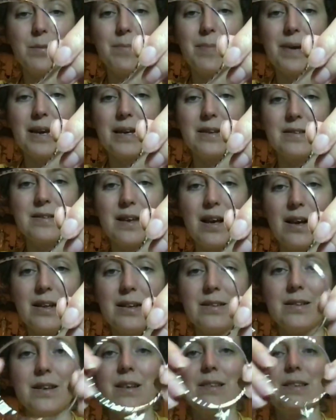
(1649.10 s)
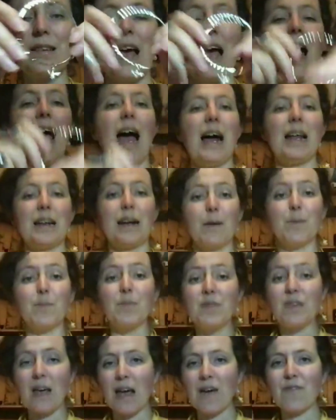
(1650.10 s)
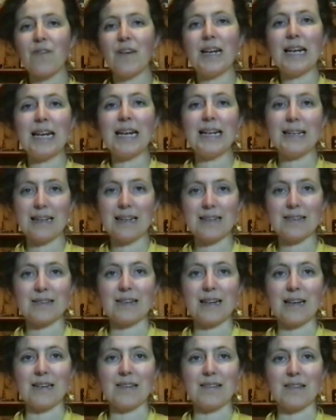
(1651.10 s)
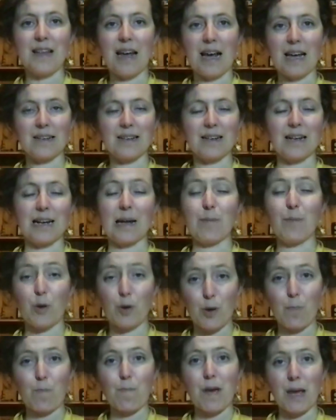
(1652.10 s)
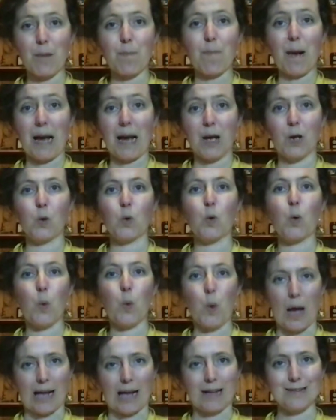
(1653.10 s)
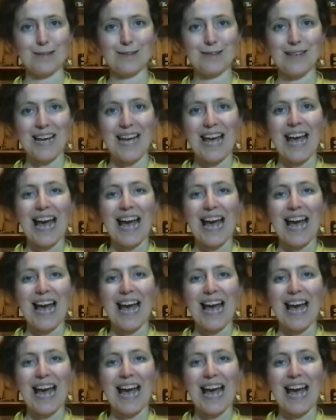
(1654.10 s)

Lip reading: bigger sizes, and I'm definitely listening to that, and I'm on a big bangle quest,